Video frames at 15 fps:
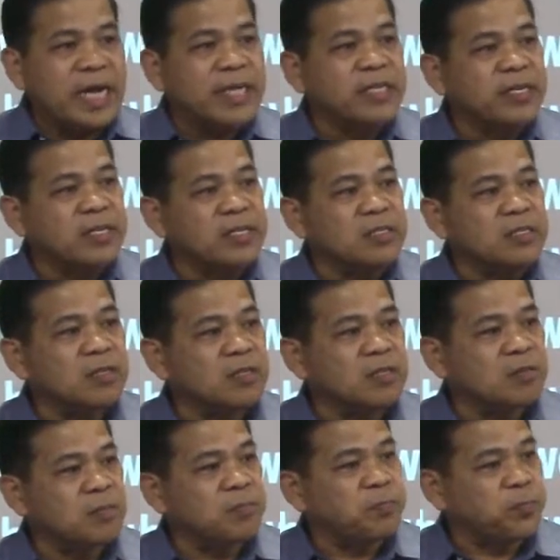gather
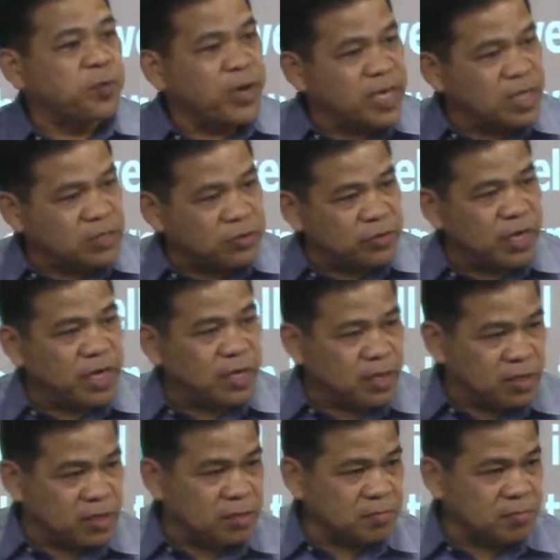praying together.